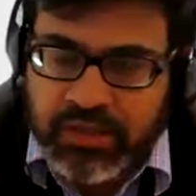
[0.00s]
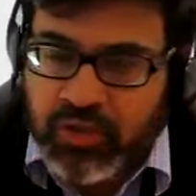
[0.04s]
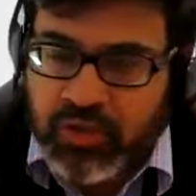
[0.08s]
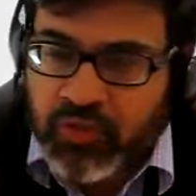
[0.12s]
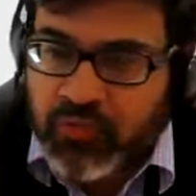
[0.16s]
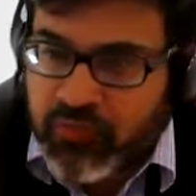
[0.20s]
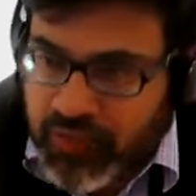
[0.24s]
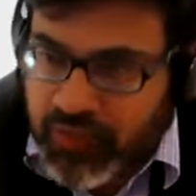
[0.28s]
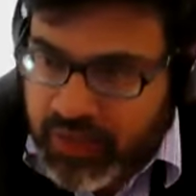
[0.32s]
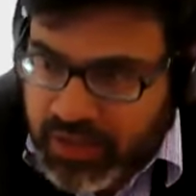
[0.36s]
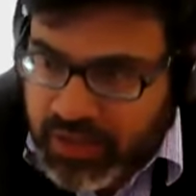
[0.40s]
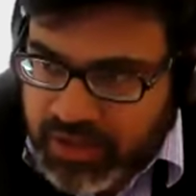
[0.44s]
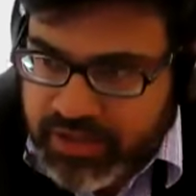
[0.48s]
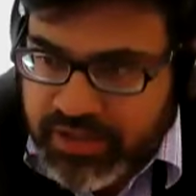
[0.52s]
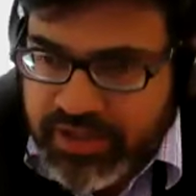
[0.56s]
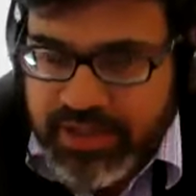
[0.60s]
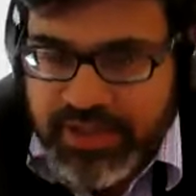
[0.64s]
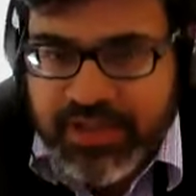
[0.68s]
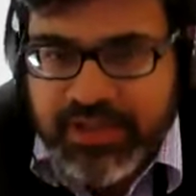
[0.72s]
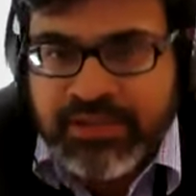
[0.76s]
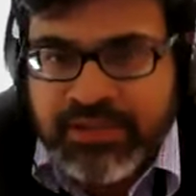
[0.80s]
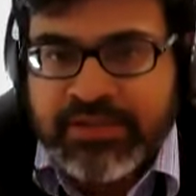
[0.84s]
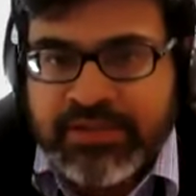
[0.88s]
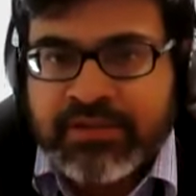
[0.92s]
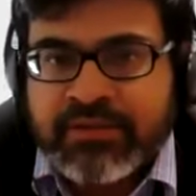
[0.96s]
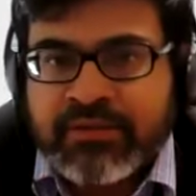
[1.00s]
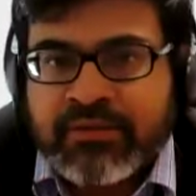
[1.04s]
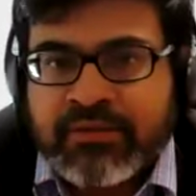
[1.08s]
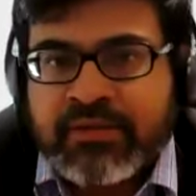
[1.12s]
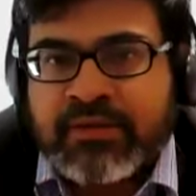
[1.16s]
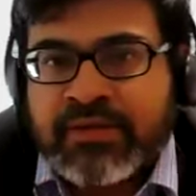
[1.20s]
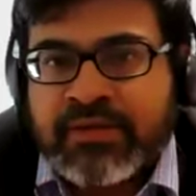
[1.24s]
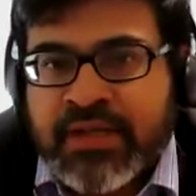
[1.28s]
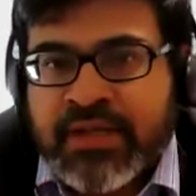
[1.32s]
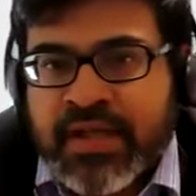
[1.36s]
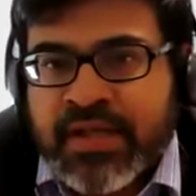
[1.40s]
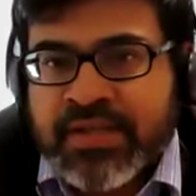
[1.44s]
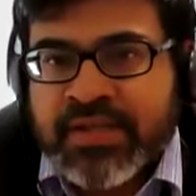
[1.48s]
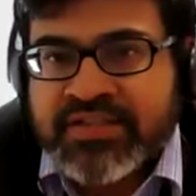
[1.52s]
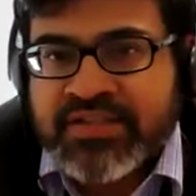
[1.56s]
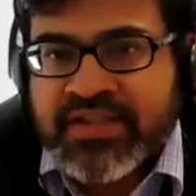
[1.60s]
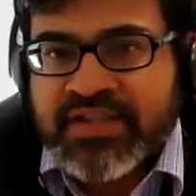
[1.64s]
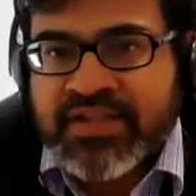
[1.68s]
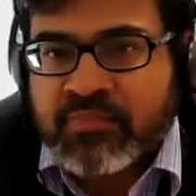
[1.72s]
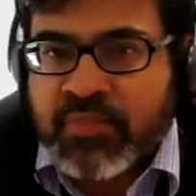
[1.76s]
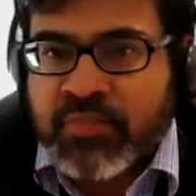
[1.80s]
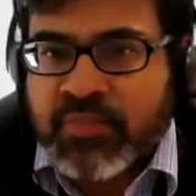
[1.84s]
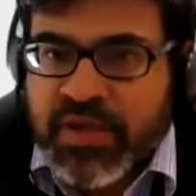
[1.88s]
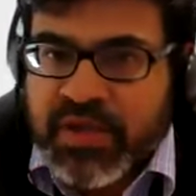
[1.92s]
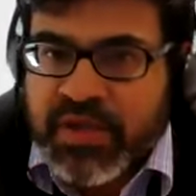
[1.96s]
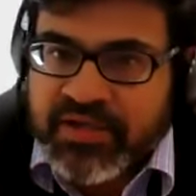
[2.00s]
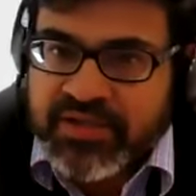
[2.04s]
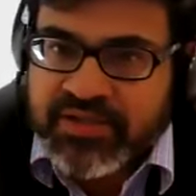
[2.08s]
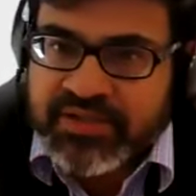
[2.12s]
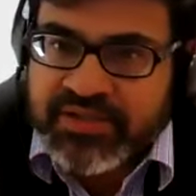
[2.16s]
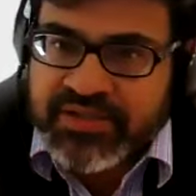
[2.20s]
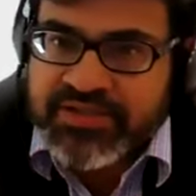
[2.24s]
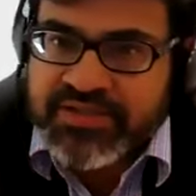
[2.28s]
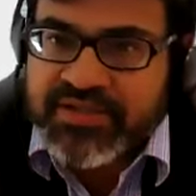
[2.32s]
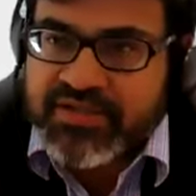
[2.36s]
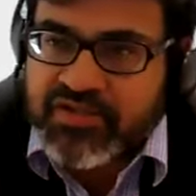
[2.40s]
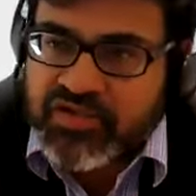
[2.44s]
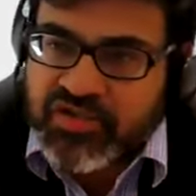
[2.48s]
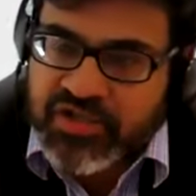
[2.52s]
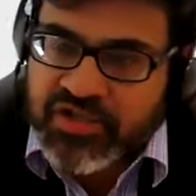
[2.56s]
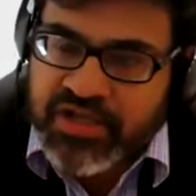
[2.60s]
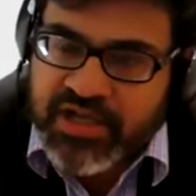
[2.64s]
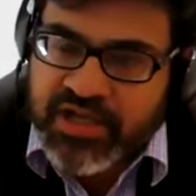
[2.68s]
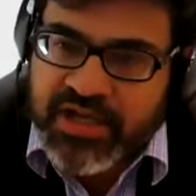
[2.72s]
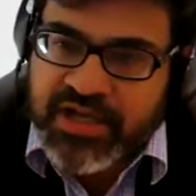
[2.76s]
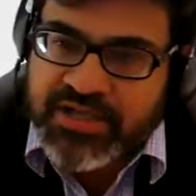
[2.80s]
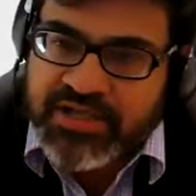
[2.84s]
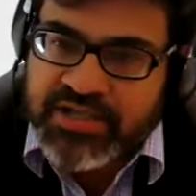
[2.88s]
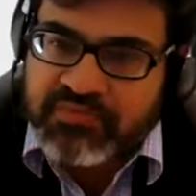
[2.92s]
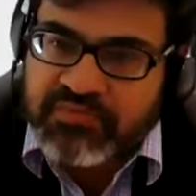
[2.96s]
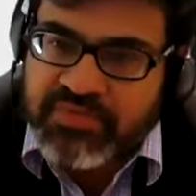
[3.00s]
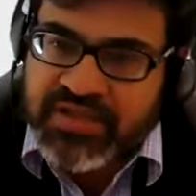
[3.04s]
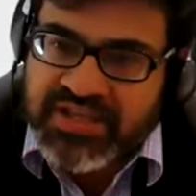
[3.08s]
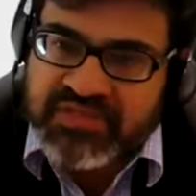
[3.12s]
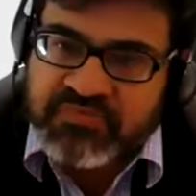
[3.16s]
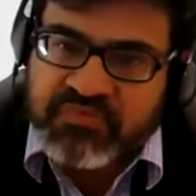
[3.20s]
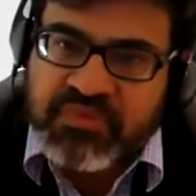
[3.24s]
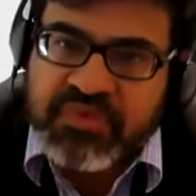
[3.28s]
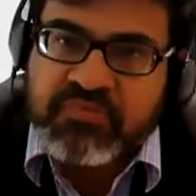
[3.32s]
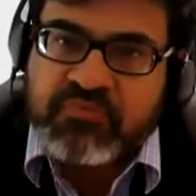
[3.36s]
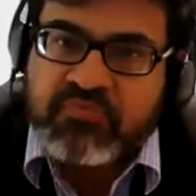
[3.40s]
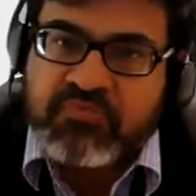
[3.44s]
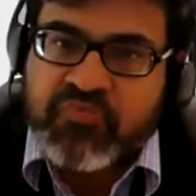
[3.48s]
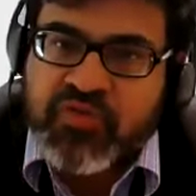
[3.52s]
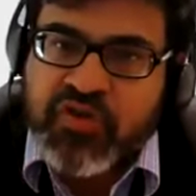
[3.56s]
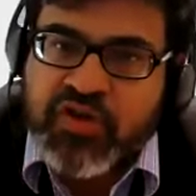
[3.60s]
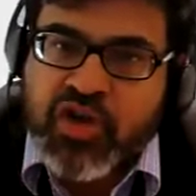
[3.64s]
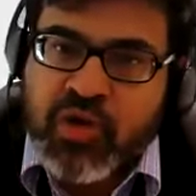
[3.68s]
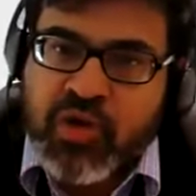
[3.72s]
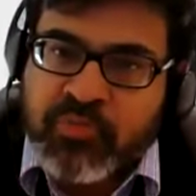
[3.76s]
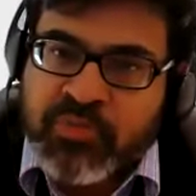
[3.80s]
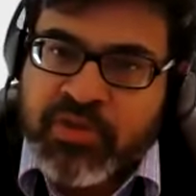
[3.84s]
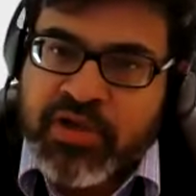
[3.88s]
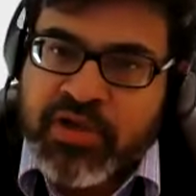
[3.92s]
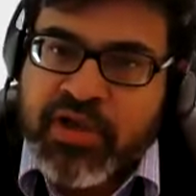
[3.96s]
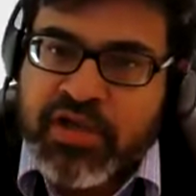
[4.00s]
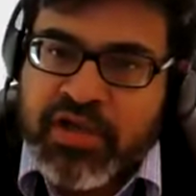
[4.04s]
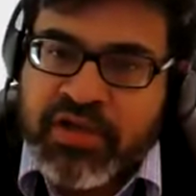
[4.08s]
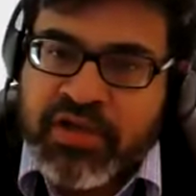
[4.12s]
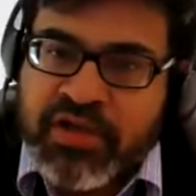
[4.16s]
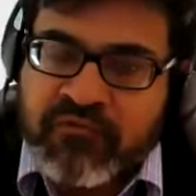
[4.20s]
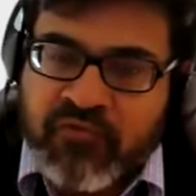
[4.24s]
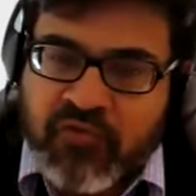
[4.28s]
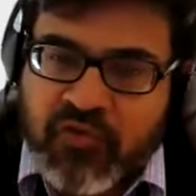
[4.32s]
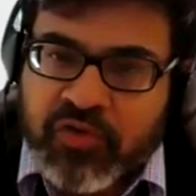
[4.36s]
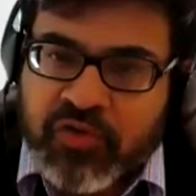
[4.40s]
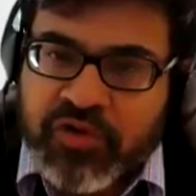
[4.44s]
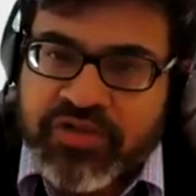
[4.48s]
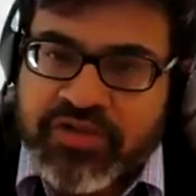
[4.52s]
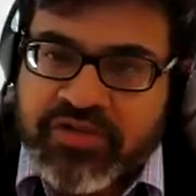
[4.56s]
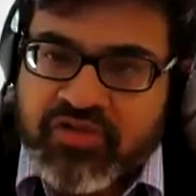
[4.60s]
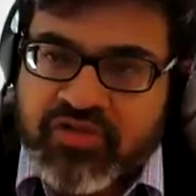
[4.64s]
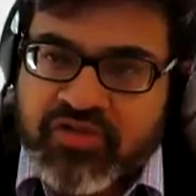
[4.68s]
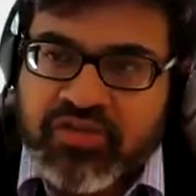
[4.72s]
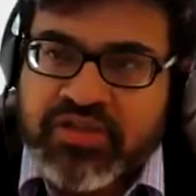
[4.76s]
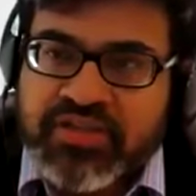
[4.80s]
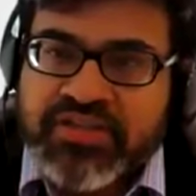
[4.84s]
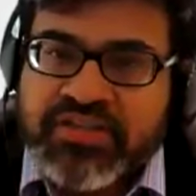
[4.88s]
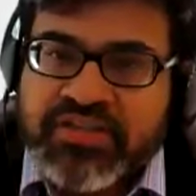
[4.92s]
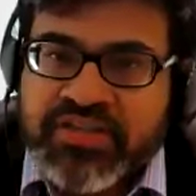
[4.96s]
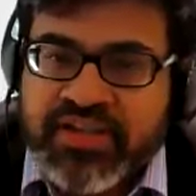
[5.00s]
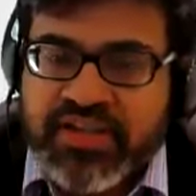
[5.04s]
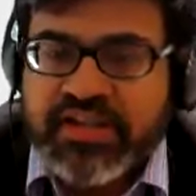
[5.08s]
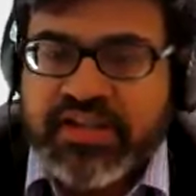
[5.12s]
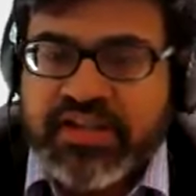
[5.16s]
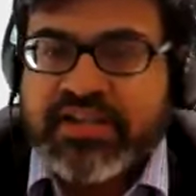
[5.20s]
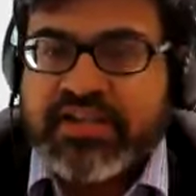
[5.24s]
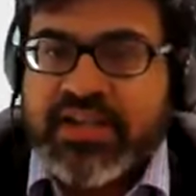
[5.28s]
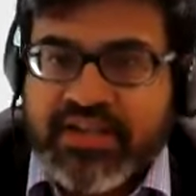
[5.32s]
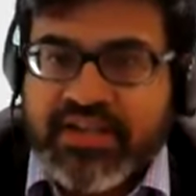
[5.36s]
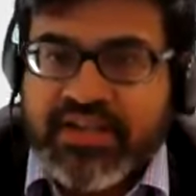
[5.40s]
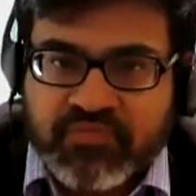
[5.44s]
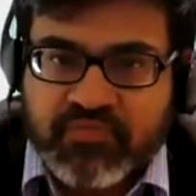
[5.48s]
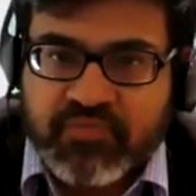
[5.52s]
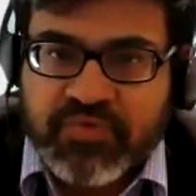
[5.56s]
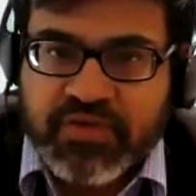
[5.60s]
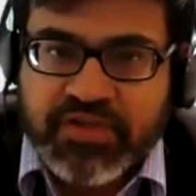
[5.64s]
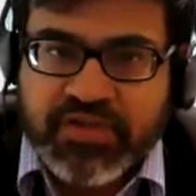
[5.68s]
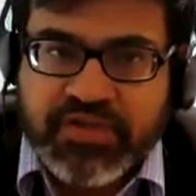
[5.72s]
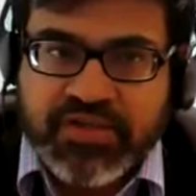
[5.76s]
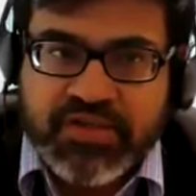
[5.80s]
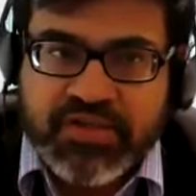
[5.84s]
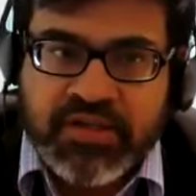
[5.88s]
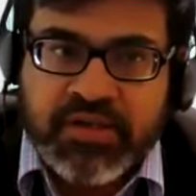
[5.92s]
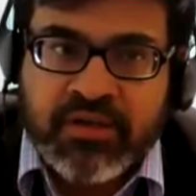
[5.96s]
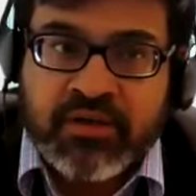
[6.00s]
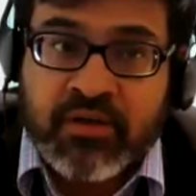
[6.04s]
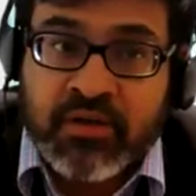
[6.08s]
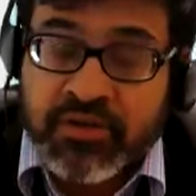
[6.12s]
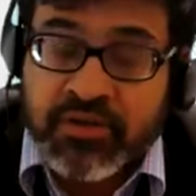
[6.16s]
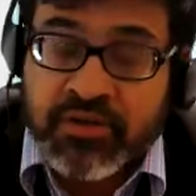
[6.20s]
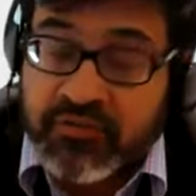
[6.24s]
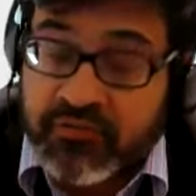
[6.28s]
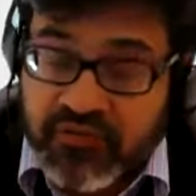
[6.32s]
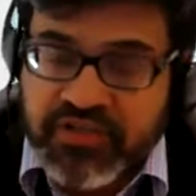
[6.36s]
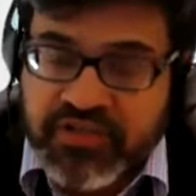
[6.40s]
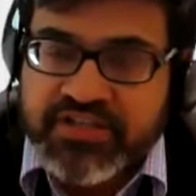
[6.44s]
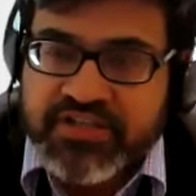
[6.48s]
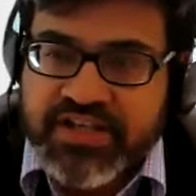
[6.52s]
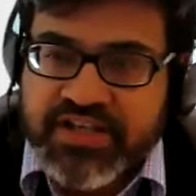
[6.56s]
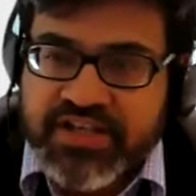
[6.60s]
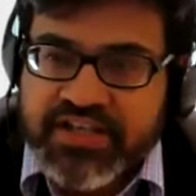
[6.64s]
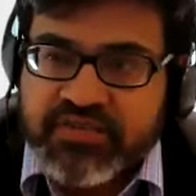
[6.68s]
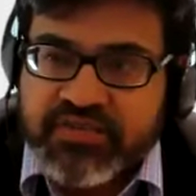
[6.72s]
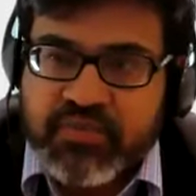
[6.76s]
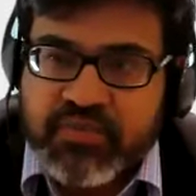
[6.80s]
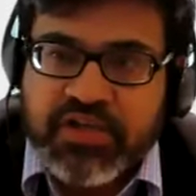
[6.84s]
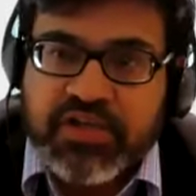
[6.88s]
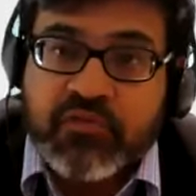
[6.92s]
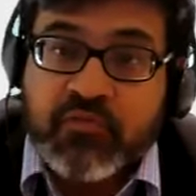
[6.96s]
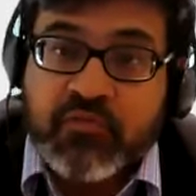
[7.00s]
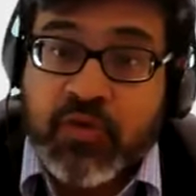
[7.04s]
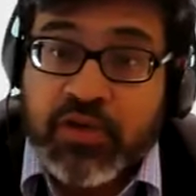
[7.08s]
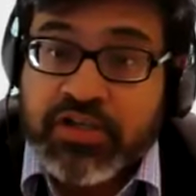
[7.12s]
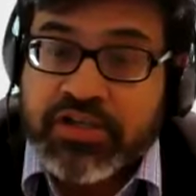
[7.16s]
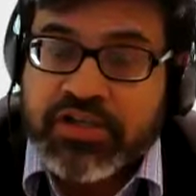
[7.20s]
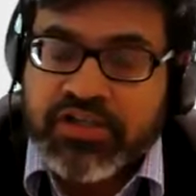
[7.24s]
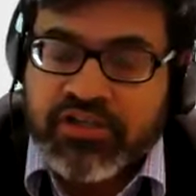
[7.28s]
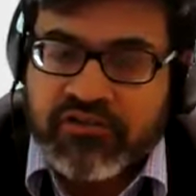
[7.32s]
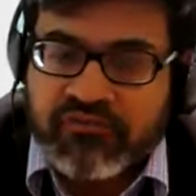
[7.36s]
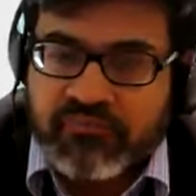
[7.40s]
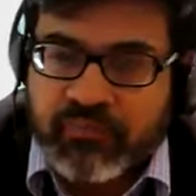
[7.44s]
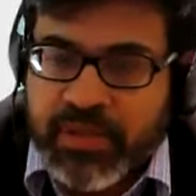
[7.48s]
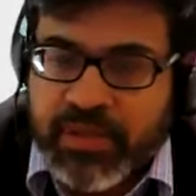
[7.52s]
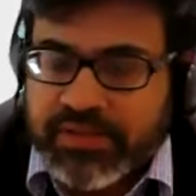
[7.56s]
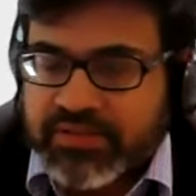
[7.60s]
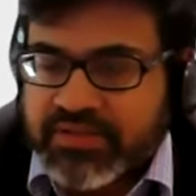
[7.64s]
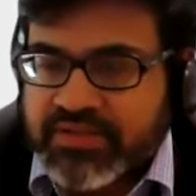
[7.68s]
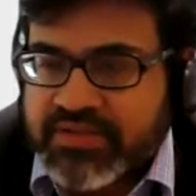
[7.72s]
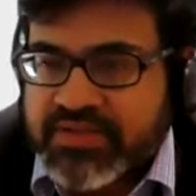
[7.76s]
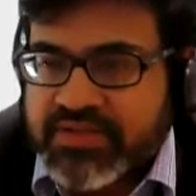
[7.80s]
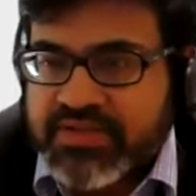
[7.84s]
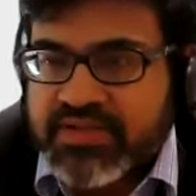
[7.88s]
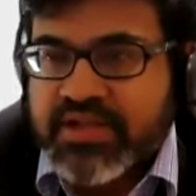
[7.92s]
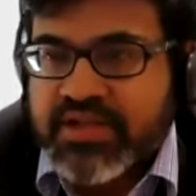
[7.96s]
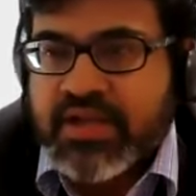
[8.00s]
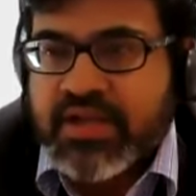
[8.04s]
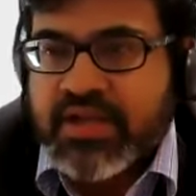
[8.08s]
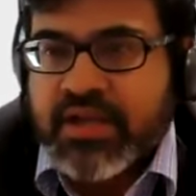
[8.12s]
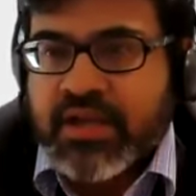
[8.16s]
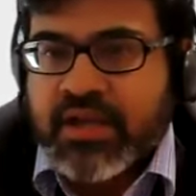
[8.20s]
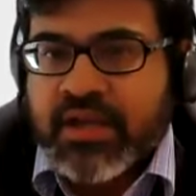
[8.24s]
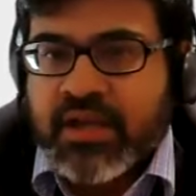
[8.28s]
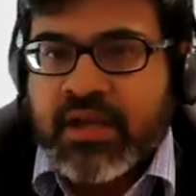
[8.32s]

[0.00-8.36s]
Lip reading: The work in the SCP under this agenda item has been predominantly focused on the second aspect, on the first aspect, quality of patents,